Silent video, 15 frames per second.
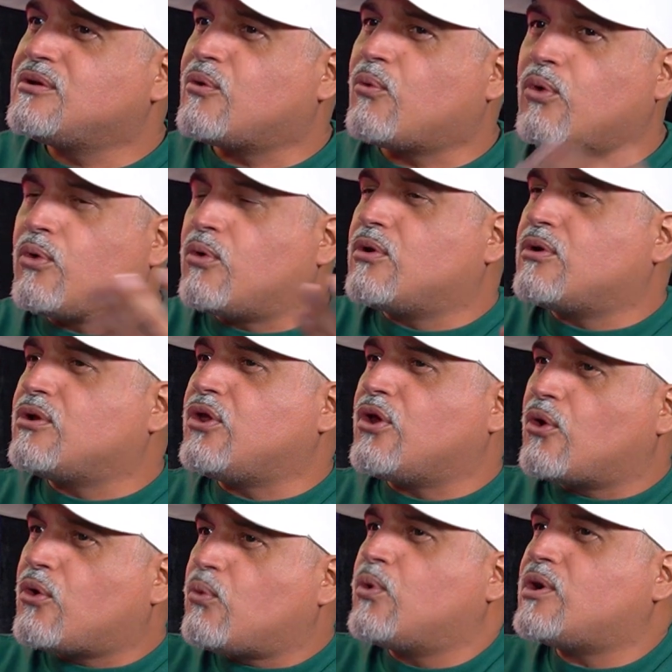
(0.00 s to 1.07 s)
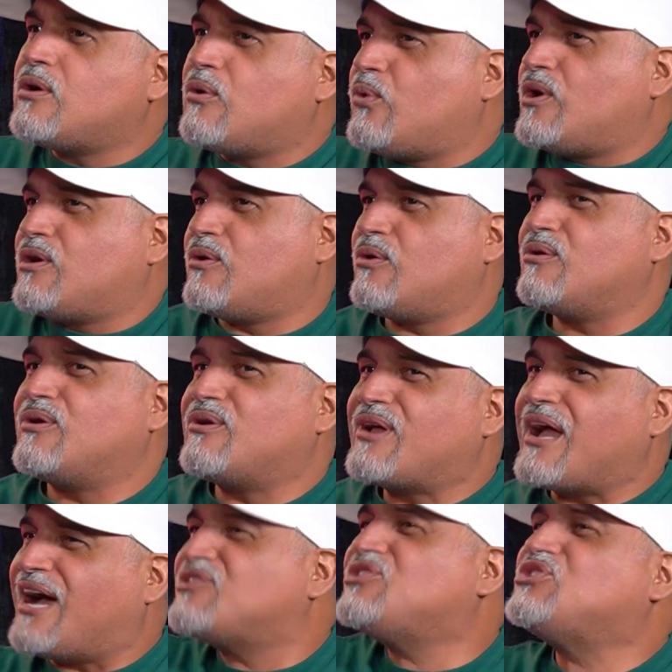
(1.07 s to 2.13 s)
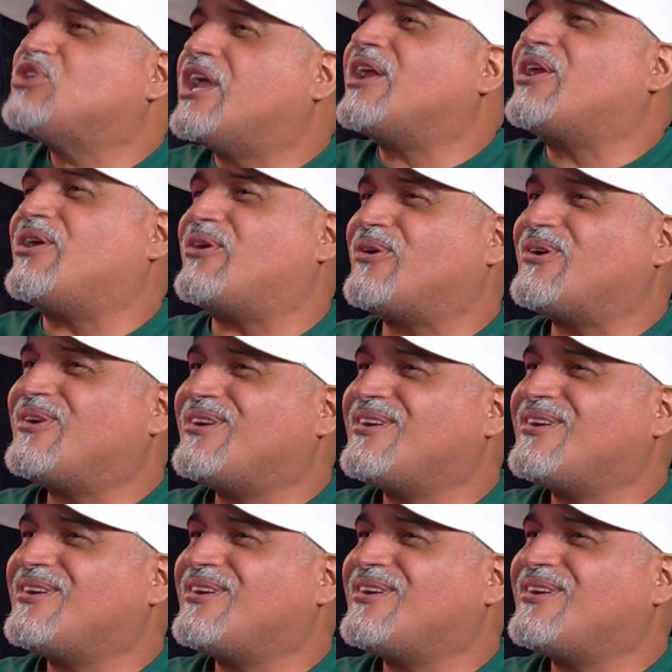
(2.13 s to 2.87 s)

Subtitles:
What? How did you get here?